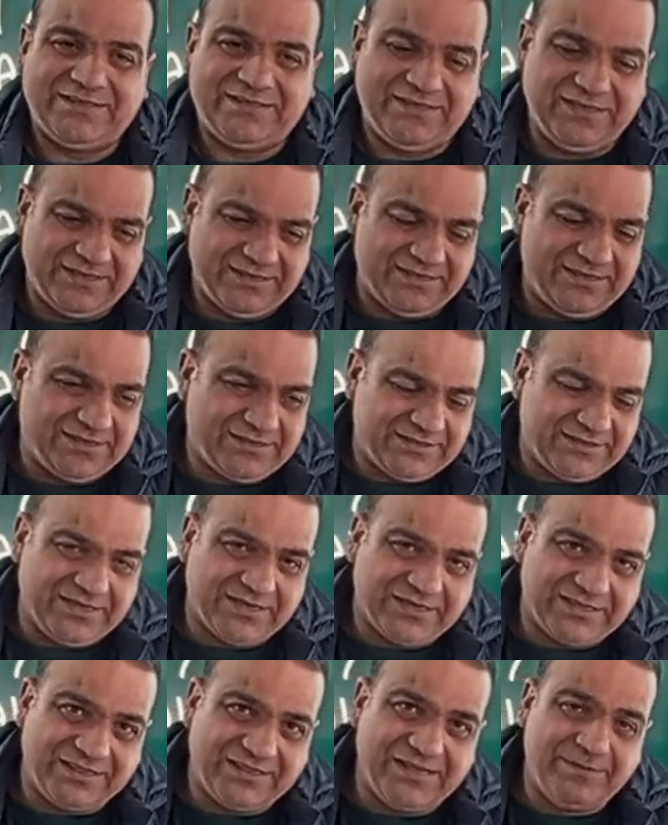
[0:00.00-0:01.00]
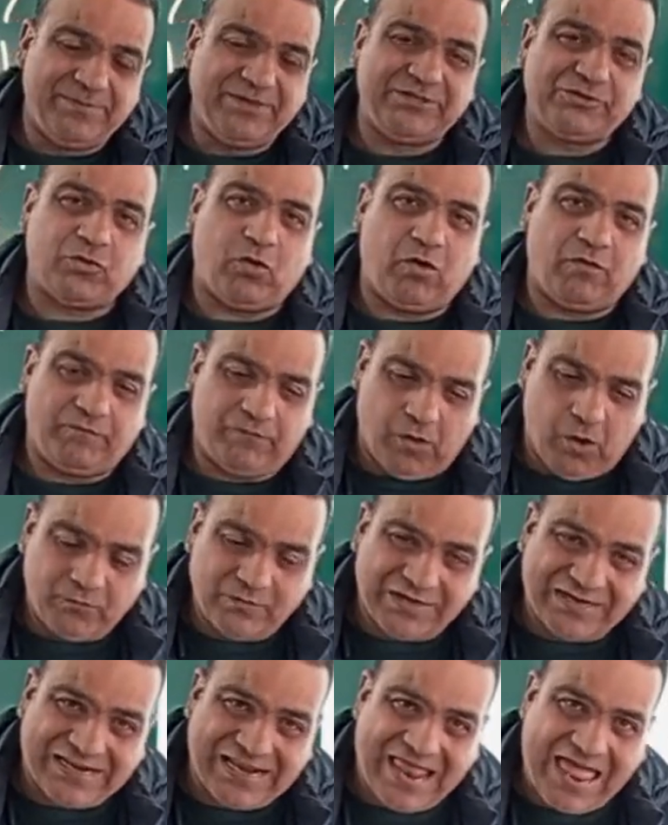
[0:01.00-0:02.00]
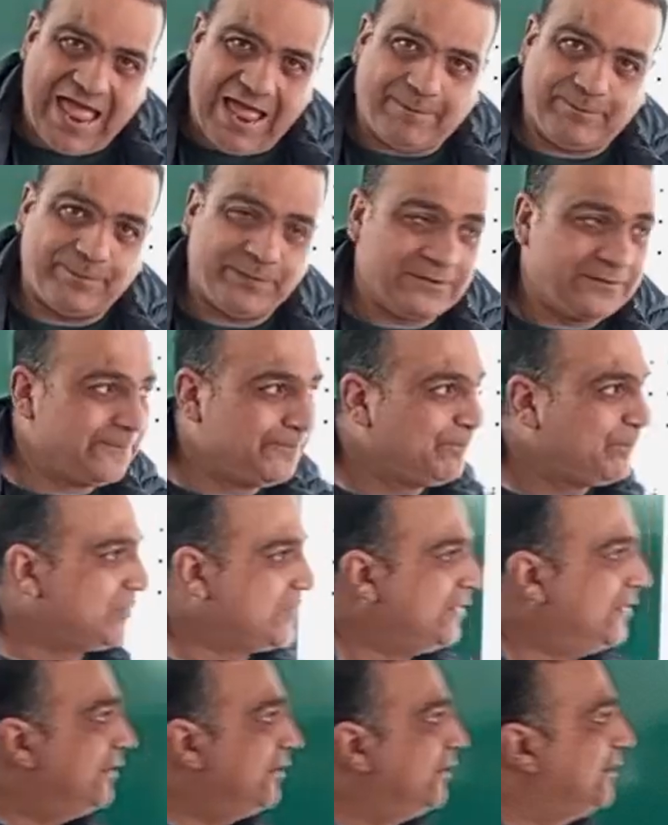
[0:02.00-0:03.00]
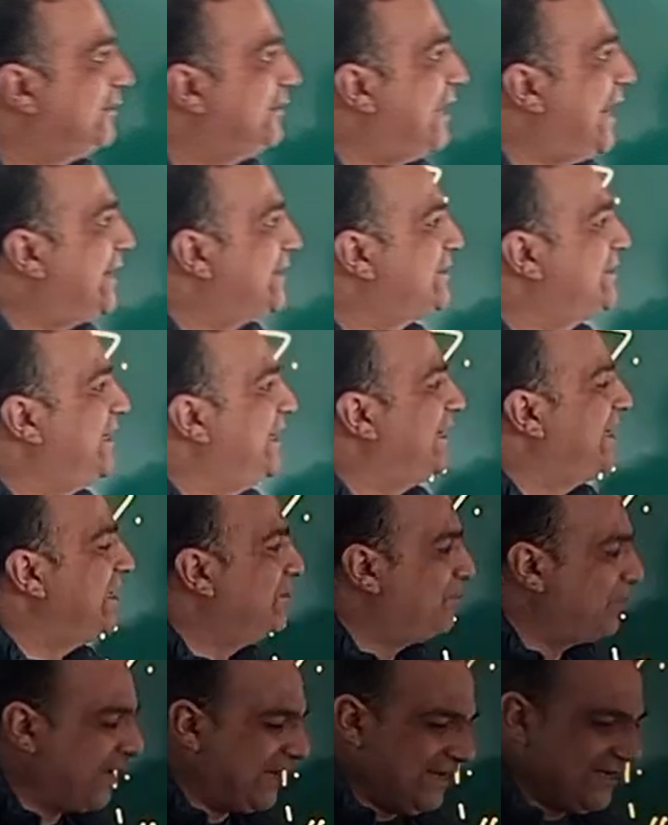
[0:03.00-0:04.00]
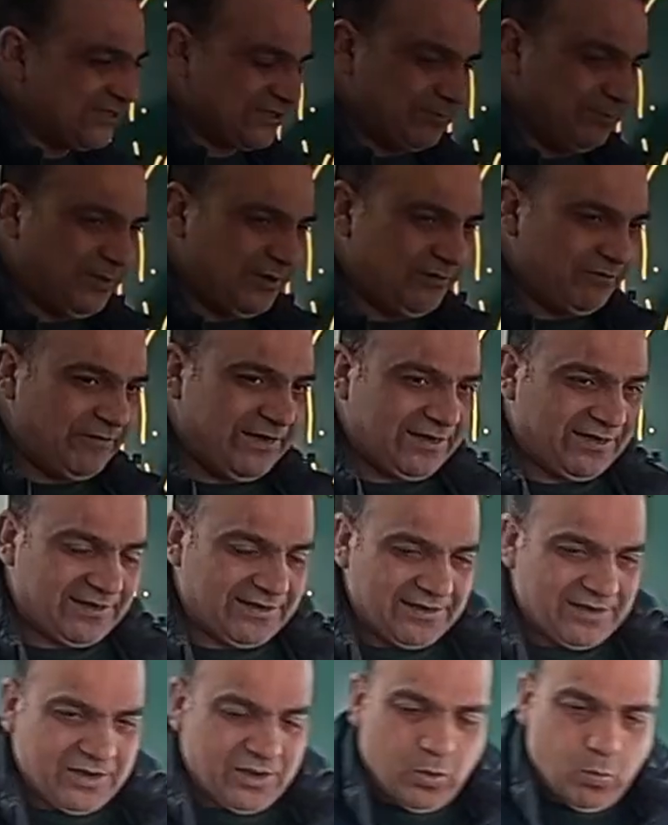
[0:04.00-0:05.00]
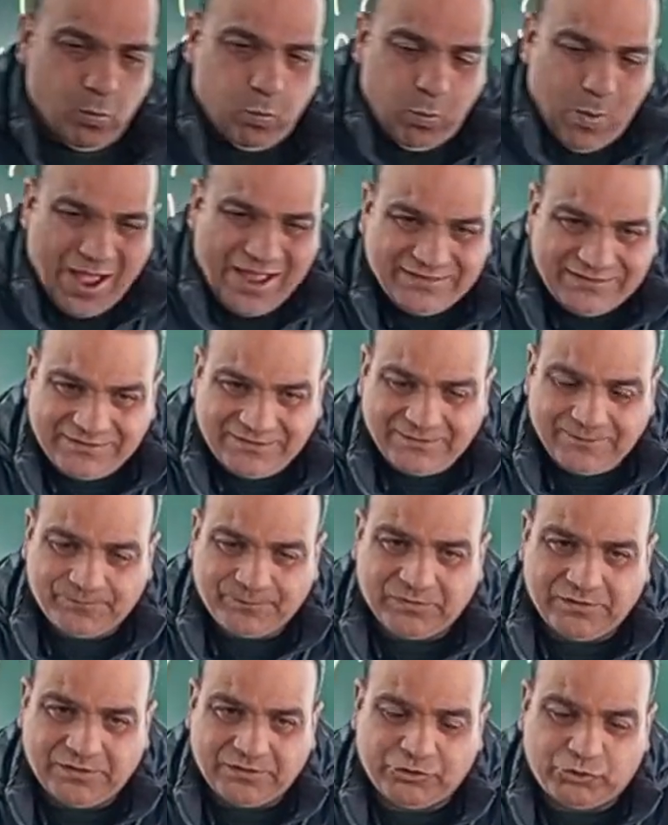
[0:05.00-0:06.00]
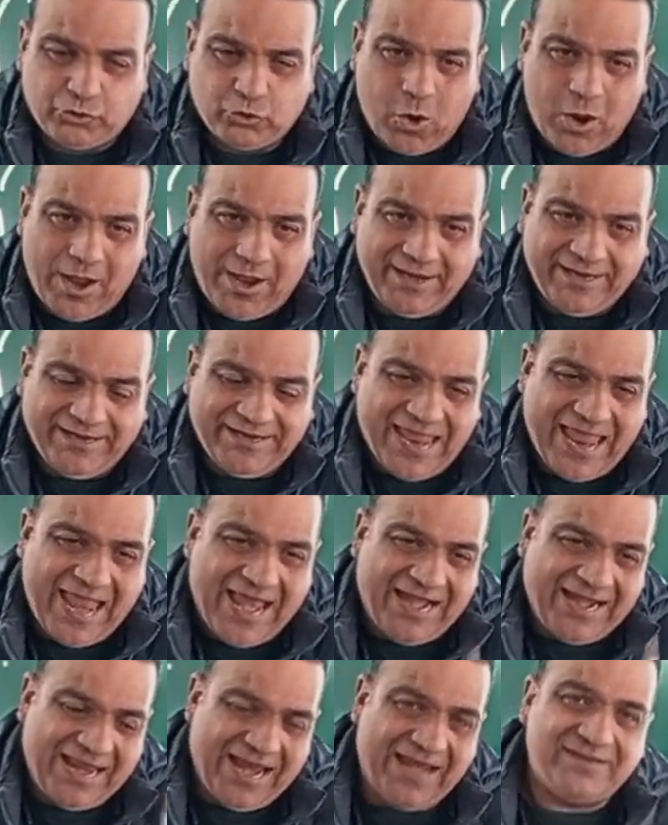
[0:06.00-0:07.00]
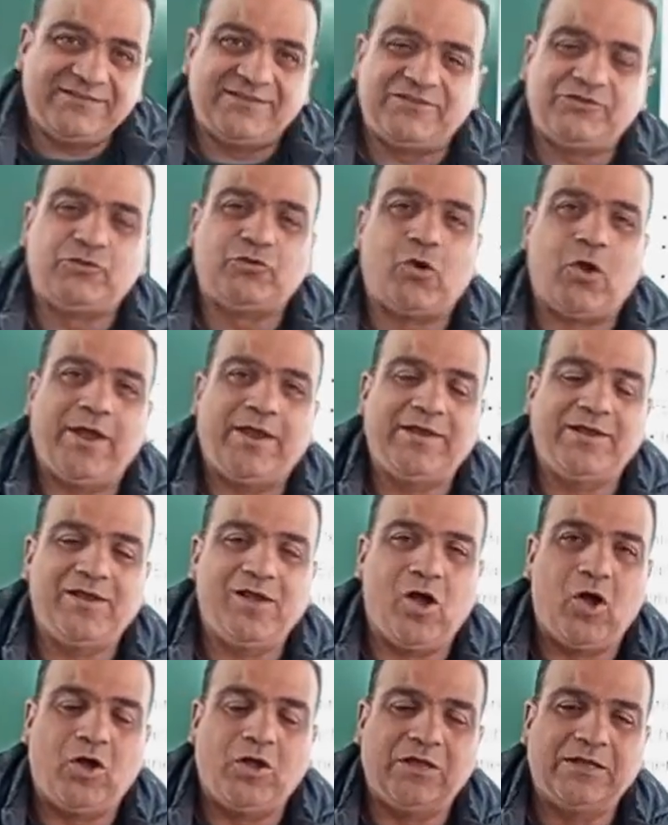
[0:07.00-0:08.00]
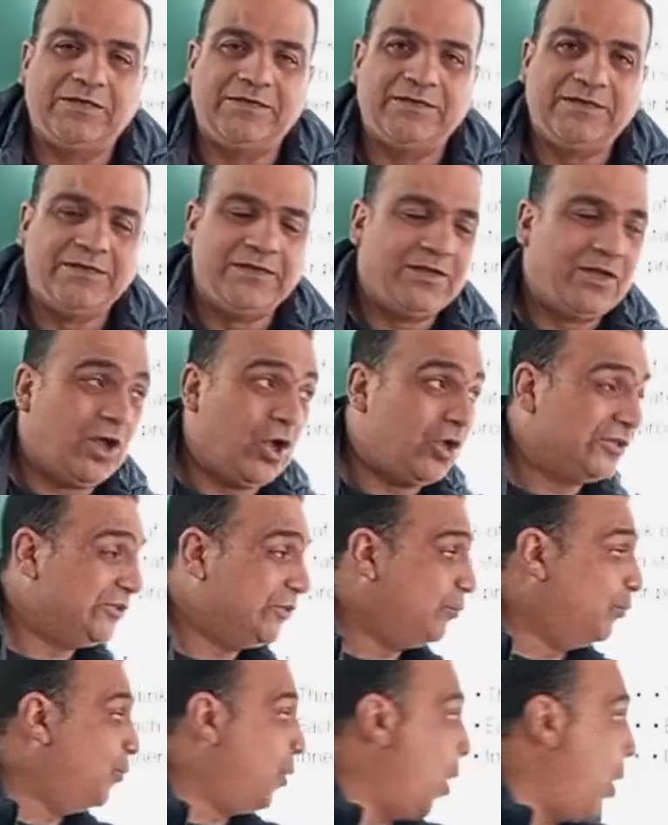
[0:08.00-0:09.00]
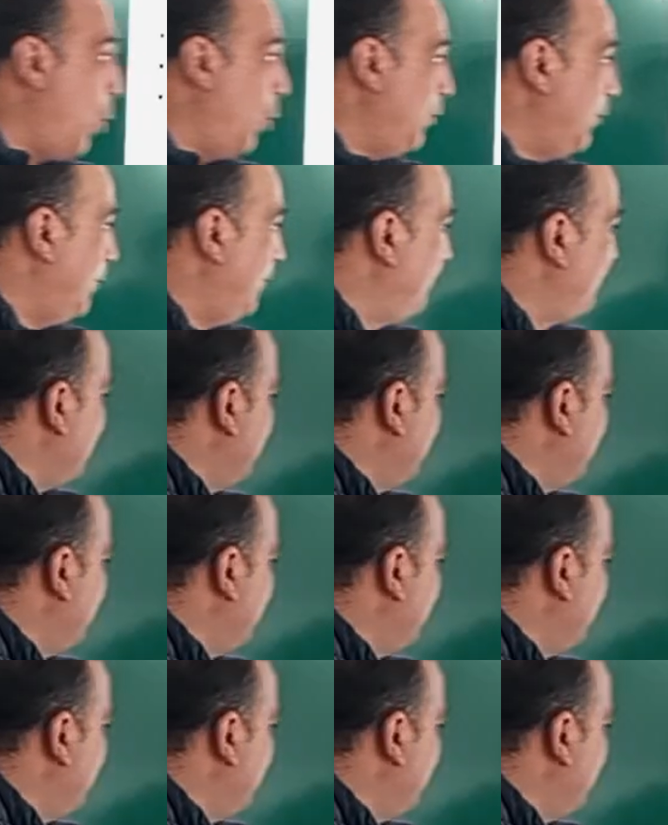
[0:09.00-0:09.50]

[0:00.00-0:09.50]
the limit of overlap that's taking place between one drawing and another drawing on the board.